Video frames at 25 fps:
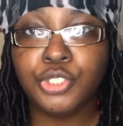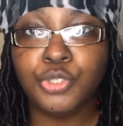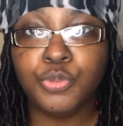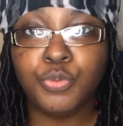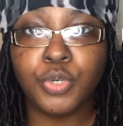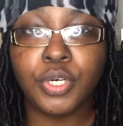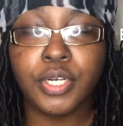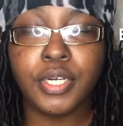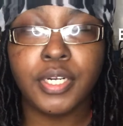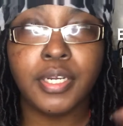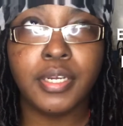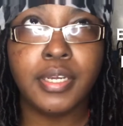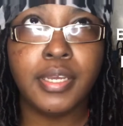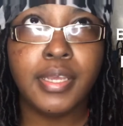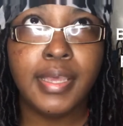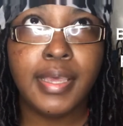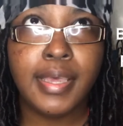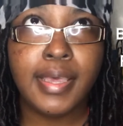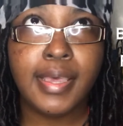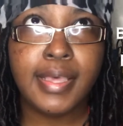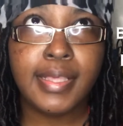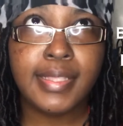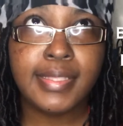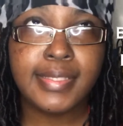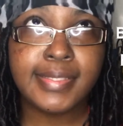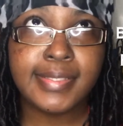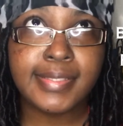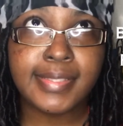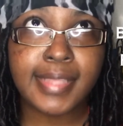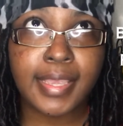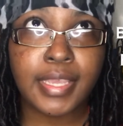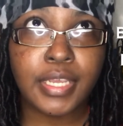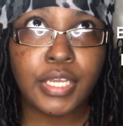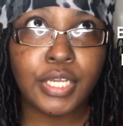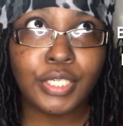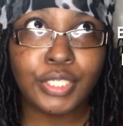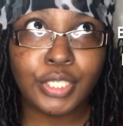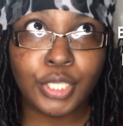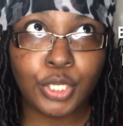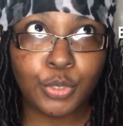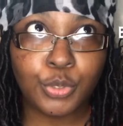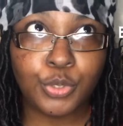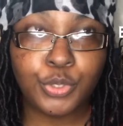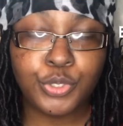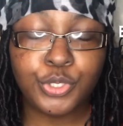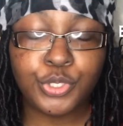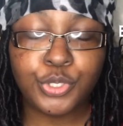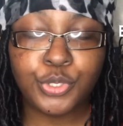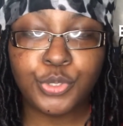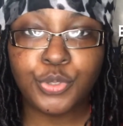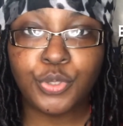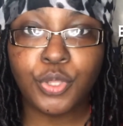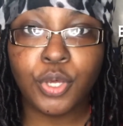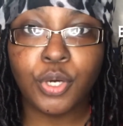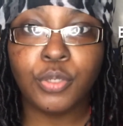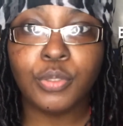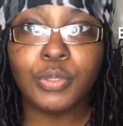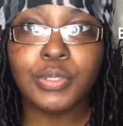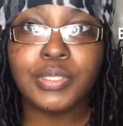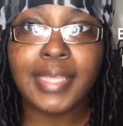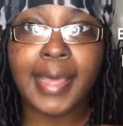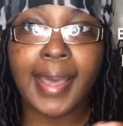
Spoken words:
You want to stay close to those